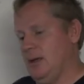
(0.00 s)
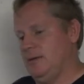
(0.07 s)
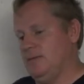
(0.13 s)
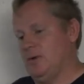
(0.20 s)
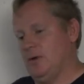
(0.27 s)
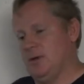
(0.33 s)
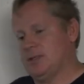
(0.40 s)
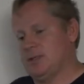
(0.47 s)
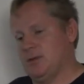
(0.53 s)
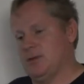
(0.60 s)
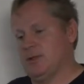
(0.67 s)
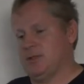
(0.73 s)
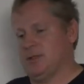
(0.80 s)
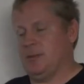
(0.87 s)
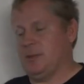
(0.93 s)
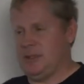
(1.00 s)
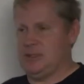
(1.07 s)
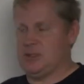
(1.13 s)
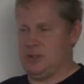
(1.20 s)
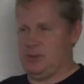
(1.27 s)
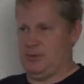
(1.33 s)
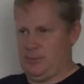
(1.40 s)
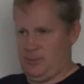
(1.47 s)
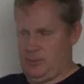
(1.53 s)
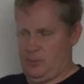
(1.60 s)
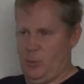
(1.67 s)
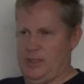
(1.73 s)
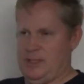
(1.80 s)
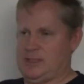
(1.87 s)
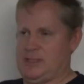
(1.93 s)
very seriously. I mean, these are
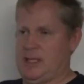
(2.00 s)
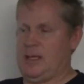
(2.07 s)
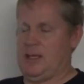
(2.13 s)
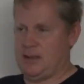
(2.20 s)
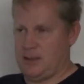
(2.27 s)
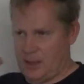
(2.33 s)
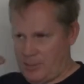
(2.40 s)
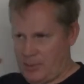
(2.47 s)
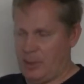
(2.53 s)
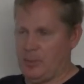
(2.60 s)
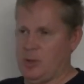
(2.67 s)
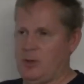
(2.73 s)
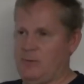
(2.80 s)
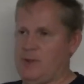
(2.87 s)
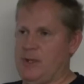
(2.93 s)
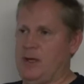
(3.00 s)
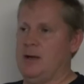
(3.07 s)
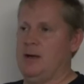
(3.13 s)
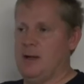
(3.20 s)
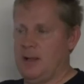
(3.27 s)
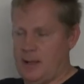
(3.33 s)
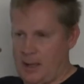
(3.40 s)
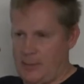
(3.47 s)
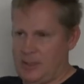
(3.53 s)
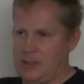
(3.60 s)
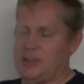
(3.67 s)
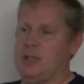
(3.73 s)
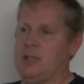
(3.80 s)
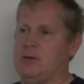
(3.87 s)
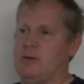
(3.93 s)
what he's saying. I'm coming over there. I'm going to
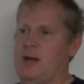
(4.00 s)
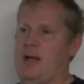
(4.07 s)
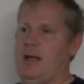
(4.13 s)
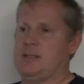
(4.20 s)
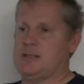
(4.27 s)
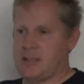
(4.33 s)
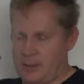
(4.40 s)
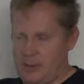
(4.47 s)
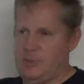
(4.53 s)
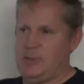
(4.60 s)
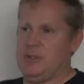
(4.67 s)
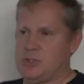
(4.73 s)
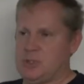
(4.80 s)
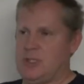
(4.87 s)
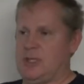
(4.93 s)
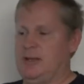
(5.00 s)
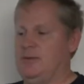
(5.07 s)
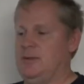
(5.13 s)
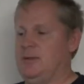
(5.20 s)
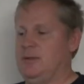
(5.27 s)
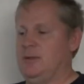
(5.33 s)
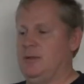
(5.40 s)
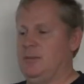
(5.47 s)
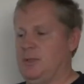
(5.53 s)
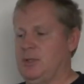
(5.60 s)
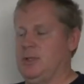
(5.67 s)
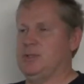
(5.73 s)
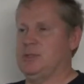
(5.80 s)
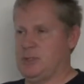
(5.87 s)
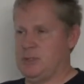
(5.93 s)
kick your ass. I'm going to beat the shit out of you
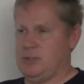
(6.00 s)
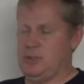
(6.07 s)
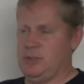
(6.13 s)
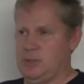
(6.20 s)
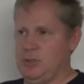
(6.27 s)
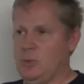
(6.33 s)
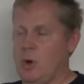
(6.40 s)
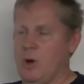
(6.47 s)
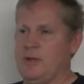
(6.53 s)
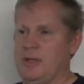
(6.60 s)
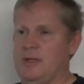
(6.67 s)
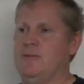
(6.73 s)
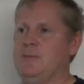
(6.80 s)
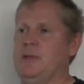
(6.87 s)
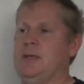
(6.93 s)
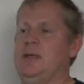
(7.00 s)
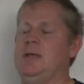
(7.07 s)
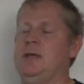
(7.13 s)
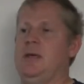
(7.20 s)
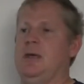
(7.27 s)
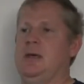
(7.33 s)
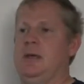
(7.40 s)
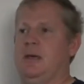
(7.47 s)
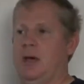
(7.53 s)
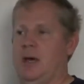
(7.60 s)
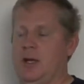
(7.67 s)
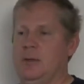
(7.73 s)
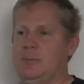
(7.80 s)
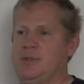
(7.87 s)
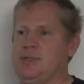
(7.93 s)
because you won't give me
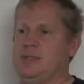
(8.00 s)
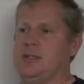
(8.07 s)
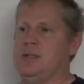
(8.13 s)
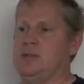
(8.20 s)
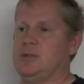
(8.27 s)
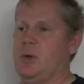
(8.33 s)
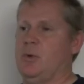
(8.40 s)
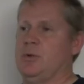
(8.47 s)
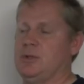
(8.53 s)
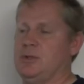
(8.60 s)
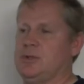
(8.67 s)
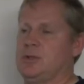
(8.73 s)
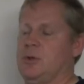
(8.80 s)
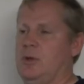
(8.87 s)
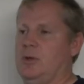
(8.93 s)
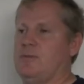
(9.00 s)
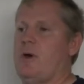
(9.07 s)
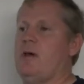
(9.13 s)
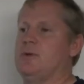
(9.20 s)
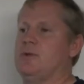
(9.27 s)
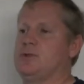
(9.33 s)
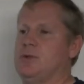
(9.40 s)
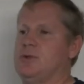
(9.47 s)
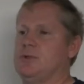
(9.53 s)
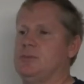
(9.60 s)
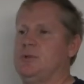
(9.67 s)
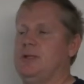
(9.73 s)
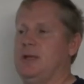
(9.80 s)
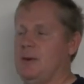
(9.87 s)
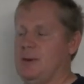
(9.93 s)
100% total control of all of your social
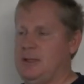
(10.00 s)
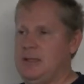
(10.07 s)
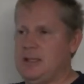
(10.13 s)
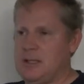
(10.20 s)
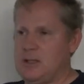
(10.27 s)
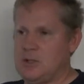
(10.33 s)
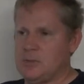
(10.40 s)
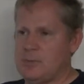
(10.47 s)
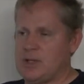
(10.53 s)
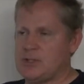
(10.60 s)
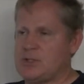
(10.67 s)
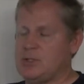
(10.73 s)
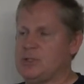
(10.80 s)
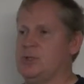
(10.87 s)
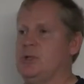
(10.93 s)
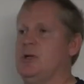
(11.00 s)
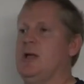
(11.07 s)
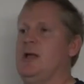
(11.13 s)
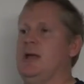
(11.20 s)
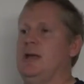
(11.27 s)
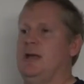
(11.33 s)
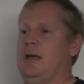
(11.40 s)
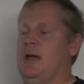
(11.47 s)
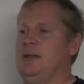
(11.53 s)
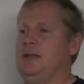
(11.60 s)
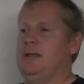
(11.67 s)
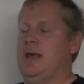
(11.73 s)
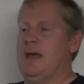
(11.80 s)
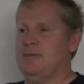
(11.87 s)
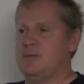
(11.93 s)
media. I need to get in your Messenger. I need
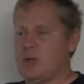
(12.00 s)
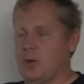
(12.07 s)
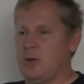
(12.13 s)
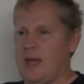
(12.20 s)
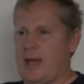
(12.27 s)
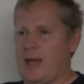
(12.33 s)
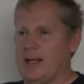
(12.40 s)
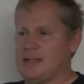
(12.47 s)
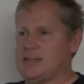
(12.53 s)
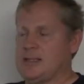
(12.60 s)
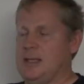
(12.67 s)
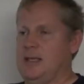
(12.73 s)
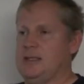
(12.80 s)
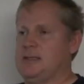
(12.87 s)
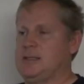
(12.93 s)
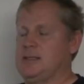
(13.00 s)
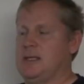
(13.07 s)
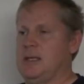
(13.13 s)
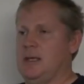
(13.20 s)
to have total access